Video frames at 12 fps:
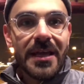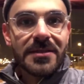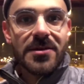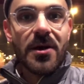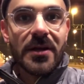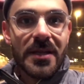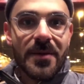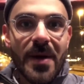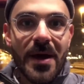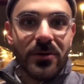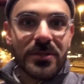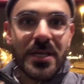and talking
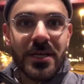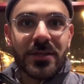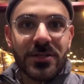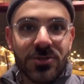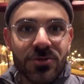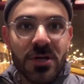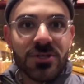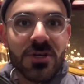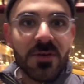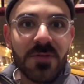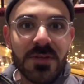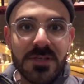about the
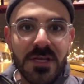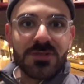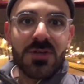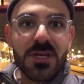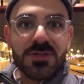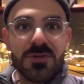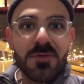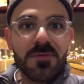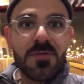structure of this educational